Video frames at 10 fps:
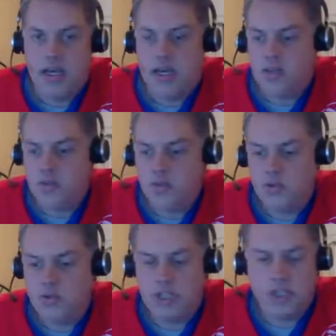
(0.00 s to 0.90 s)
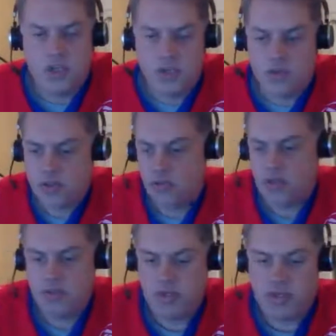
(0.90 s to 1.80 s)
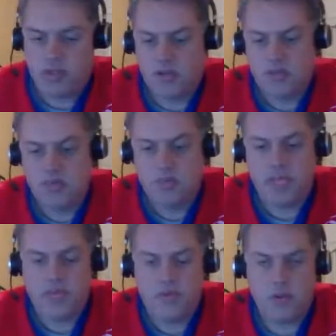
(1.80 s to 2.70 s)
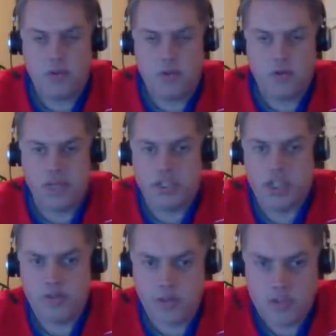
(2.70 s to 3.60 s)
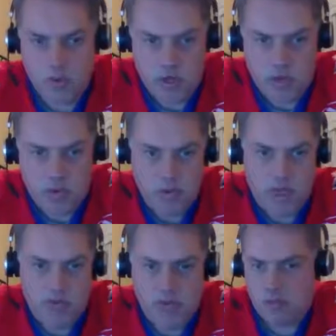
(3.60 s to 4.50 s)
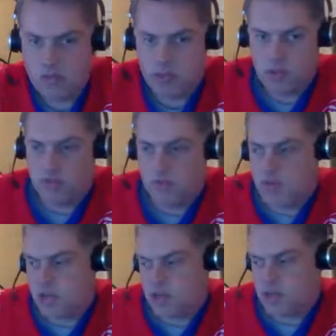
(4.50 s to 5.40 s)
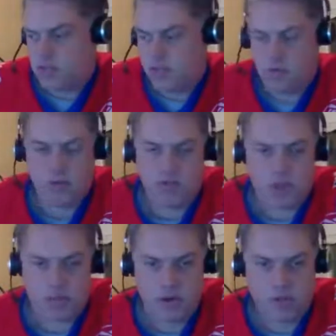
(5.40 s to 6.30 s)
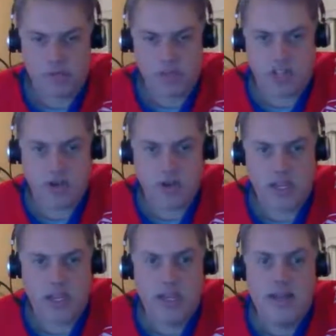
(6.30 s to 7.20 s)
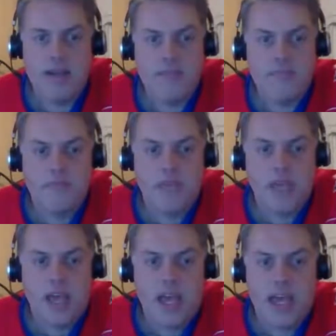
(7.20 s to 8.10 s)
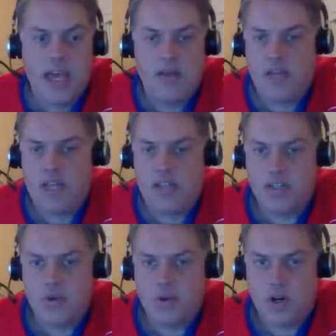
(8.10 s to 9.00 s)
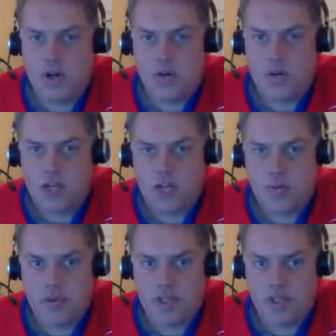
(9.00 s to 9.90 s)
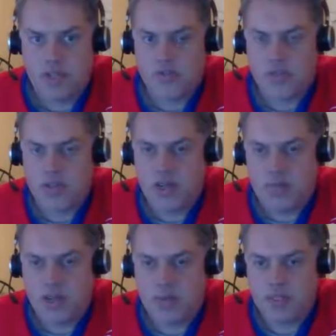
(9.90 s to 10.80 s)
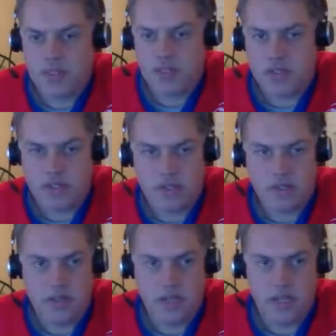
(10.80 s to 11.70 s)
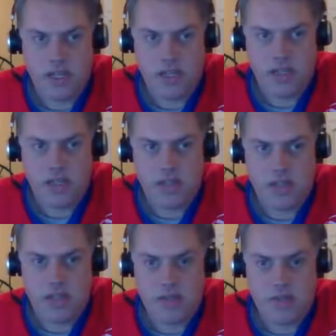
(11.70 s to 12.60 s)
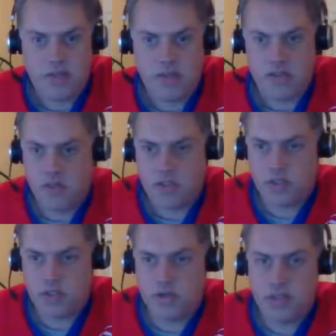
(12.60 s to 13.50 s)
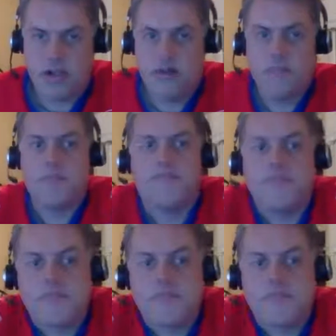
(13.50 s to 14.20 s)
a new digital streaming platform that was just announced this morning, which we have almost no information on, but we'll talk about it briefly anyway. And we'll get into our predictions for the upcoming season and see what's going on there.